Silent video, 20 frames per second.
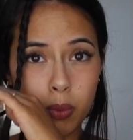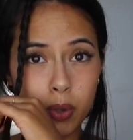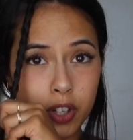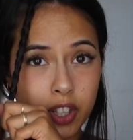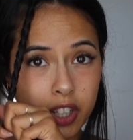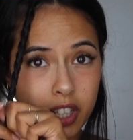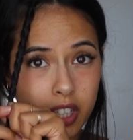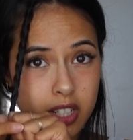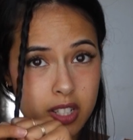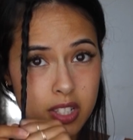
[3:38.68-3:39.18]

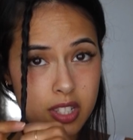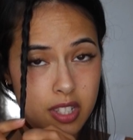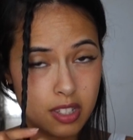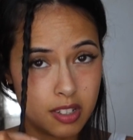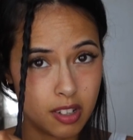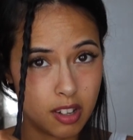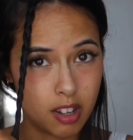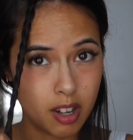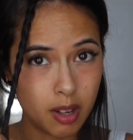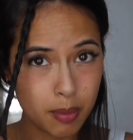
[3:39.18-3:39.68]
We're gonna
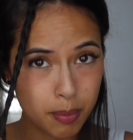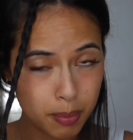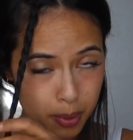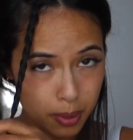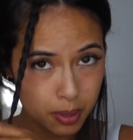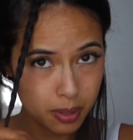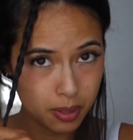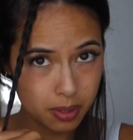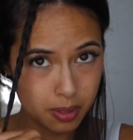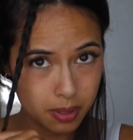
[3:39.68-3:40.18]
stop
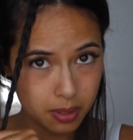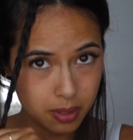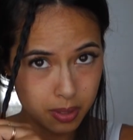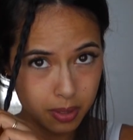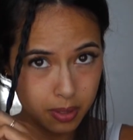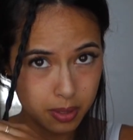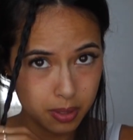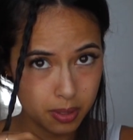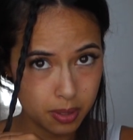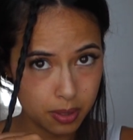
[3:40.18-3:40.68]

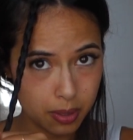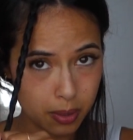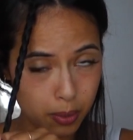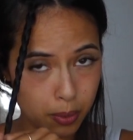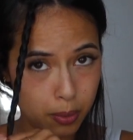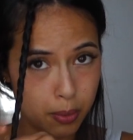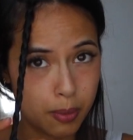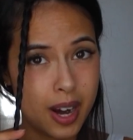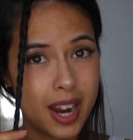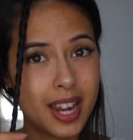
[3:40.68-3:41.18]

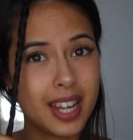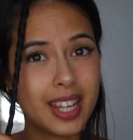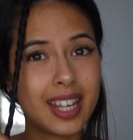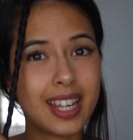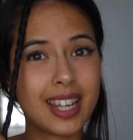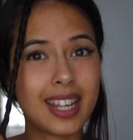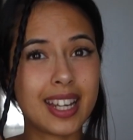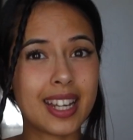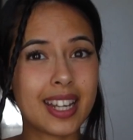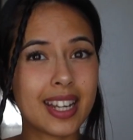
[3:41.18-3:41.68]
right
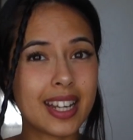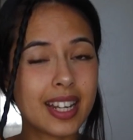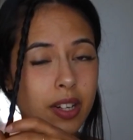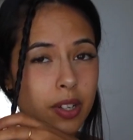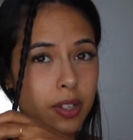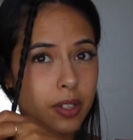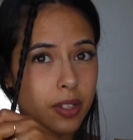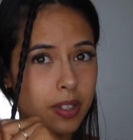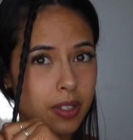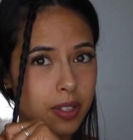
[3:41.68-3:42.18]

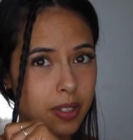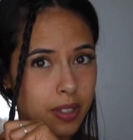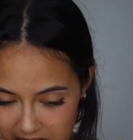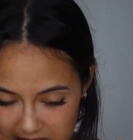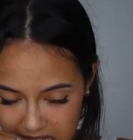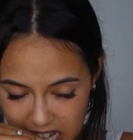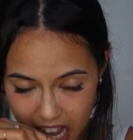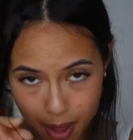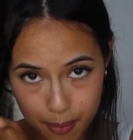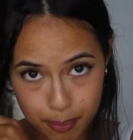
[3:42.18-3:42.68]
here.
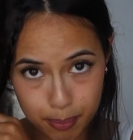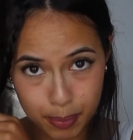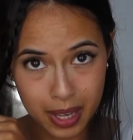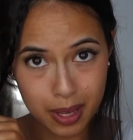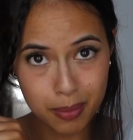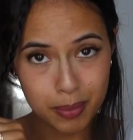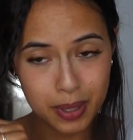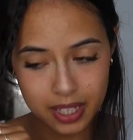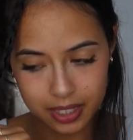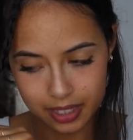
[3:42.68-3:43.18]

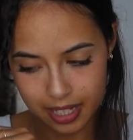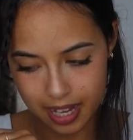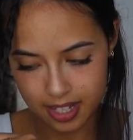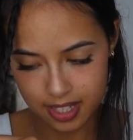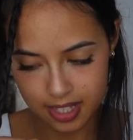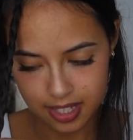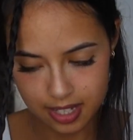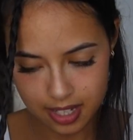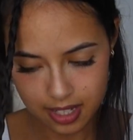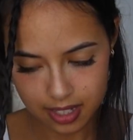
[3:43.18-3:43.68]
Baby
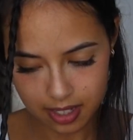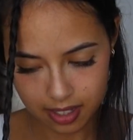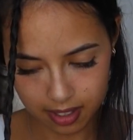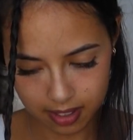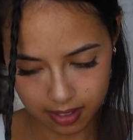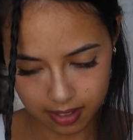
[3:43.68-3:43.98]
elastic.